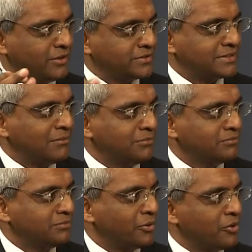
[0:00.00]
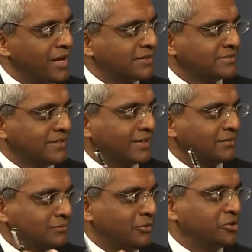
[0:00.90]
Some products like
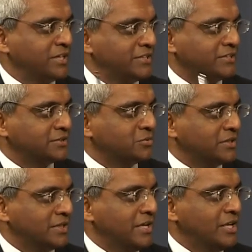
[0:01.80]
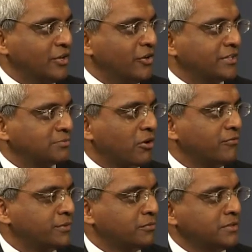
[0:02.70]
mortgages were not as
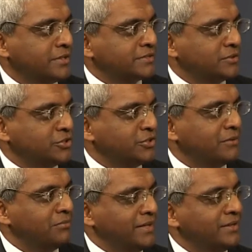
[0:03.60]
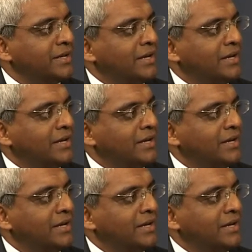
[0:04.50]
profitable as they should have been.